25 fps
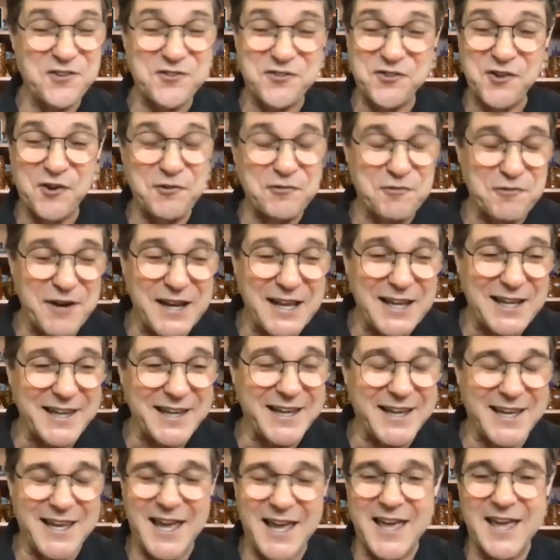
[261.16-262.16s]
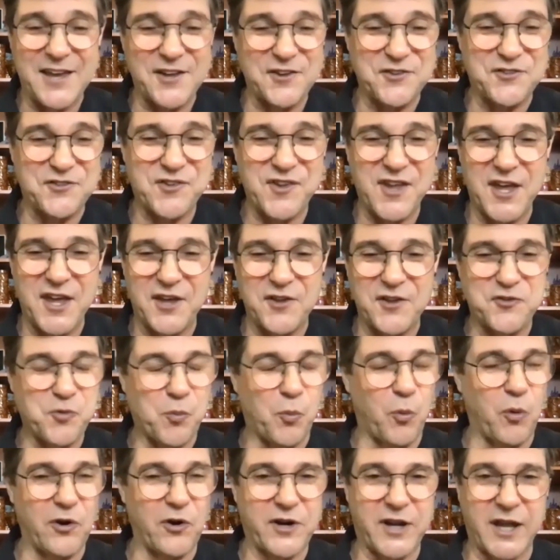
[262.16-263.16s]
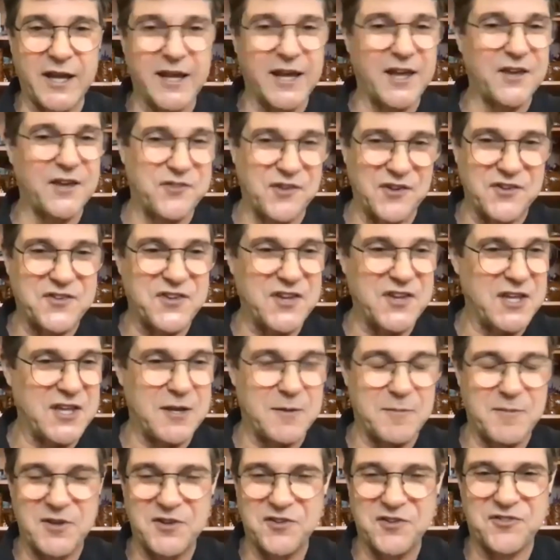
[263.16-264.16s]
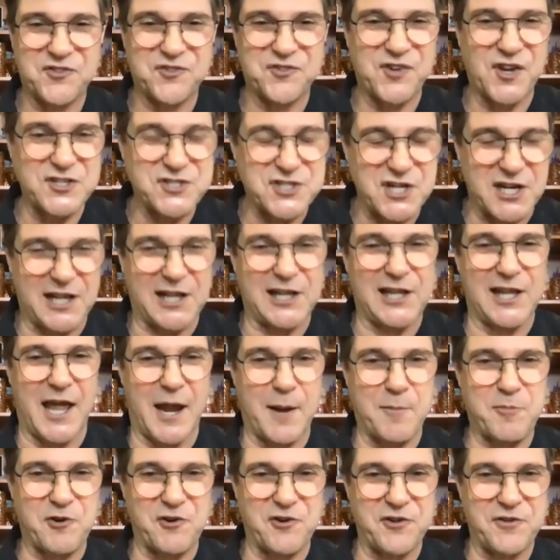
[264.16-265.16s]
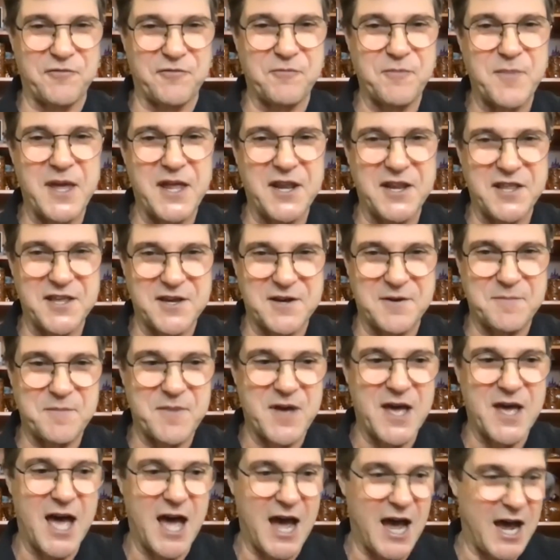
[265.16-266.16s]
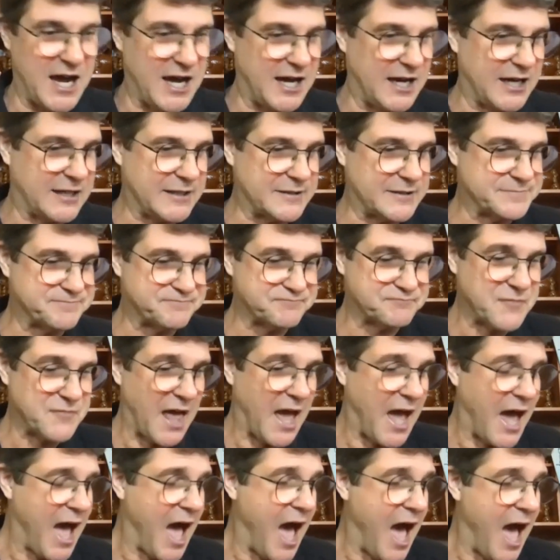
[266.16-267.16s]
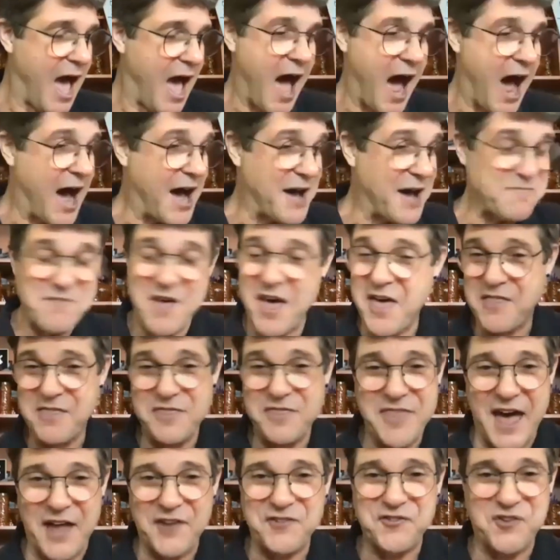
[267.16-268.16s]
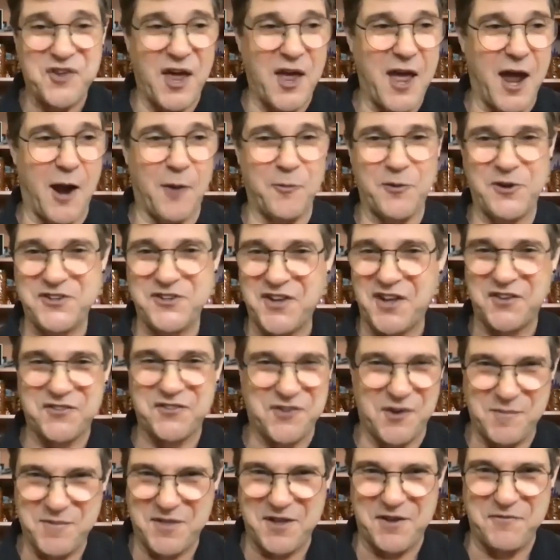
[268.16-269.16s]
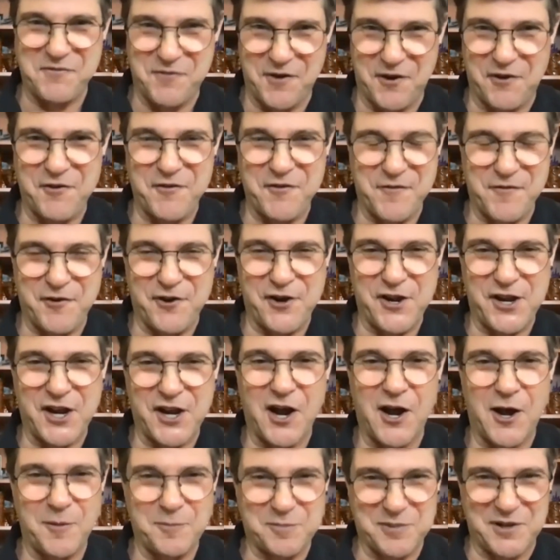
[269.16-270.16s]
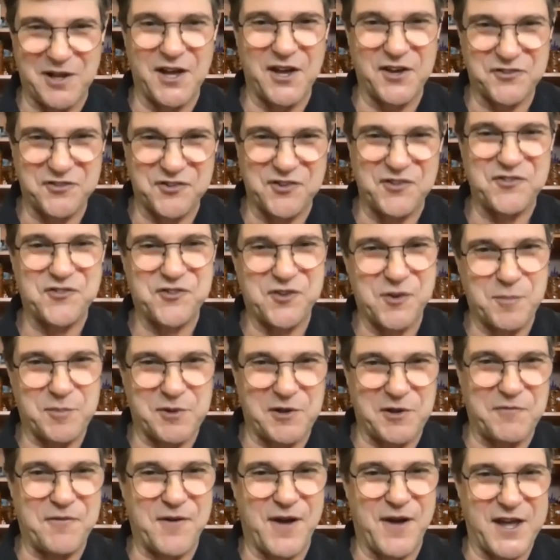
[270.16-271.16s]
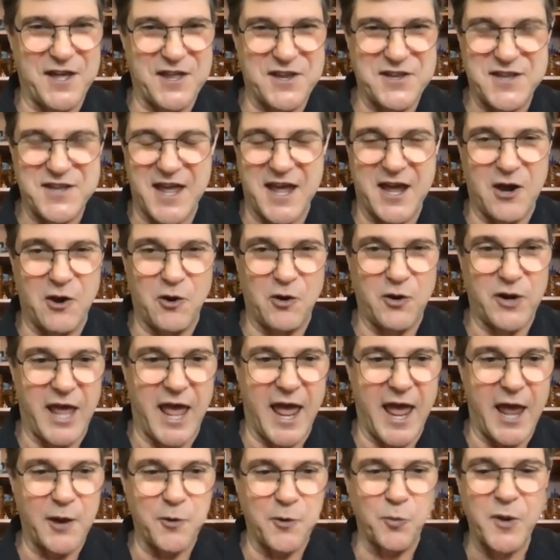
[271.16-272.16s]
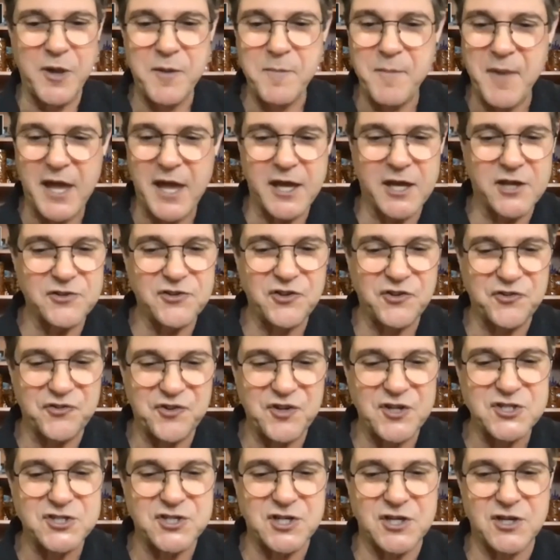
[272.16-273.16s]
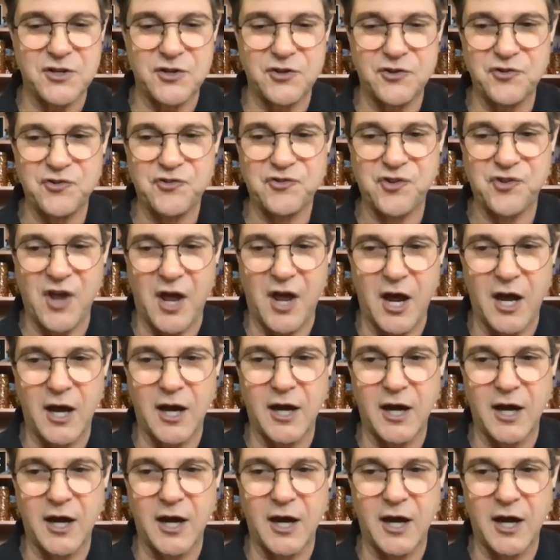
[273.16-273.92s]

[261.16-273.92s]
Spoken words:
so really, it's working as a team. It's such a collaborative medium. That's how we take something very, very complex and simplify it down. And we make decisions